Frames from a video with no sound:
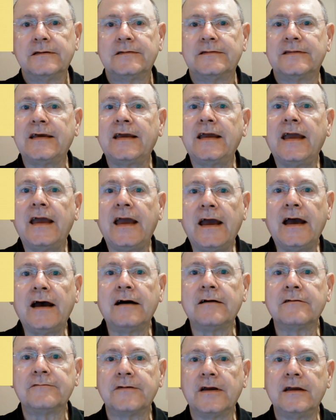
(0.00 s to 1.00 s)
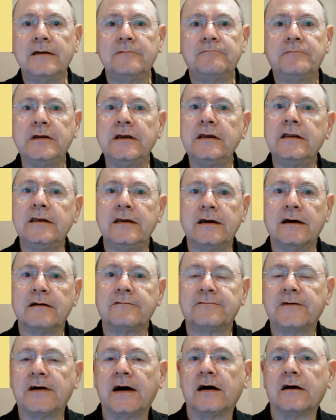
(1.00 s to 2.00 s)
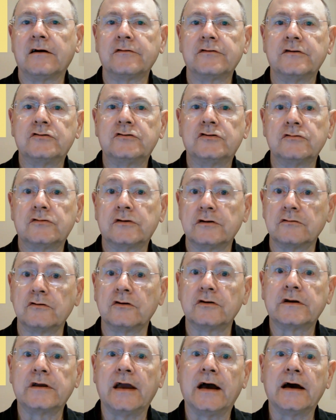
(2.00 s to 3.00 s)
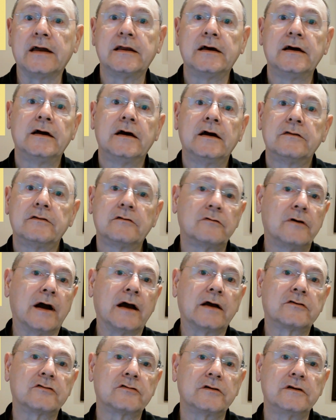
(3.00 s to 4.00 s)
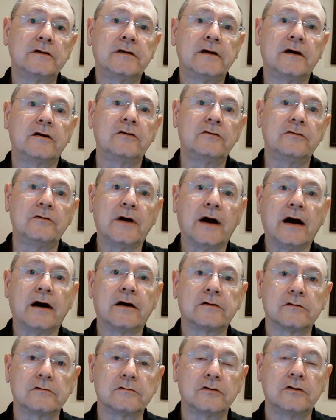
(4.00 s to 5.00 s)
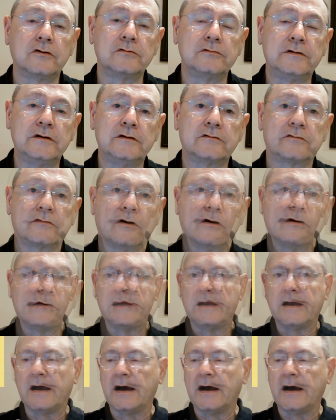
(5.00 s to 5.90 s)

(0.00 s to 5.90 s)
they have a PDF file that you can look at that will actually tell you how to load these also.